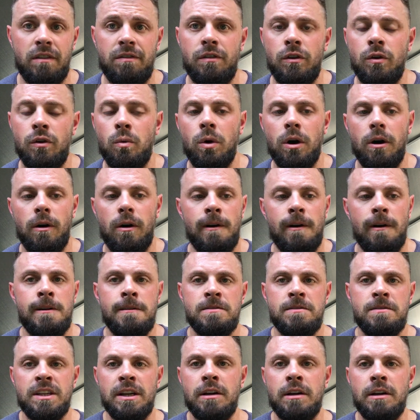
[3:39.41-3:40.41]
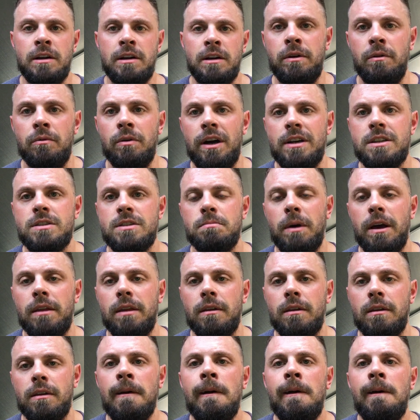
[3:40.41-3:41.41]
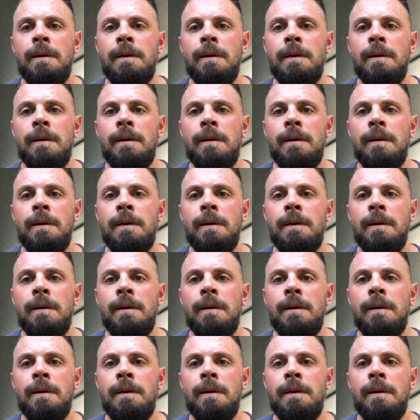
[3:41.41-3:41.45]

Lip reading: if you will. It's an incomplete rest method.